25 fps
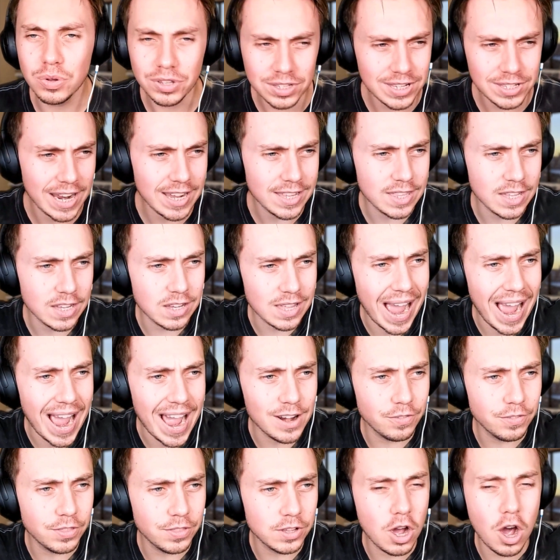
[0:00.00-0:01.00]
take the hand
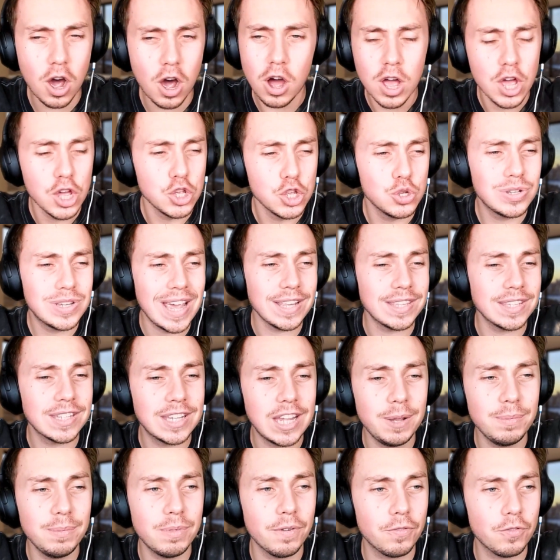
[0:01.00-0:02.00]
off the car, you get to
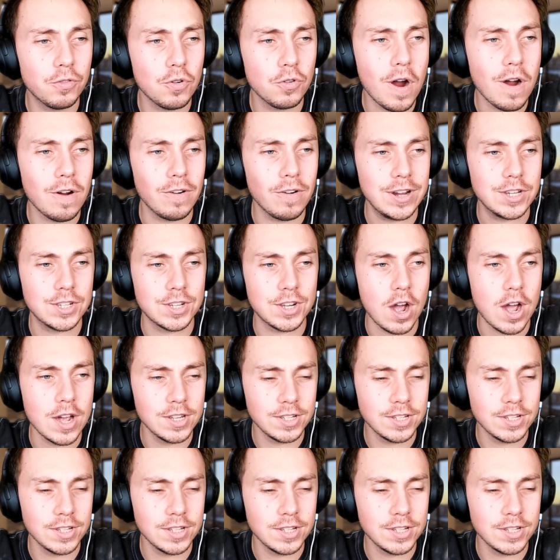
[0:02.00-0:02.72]
keep the Ferraris, guys.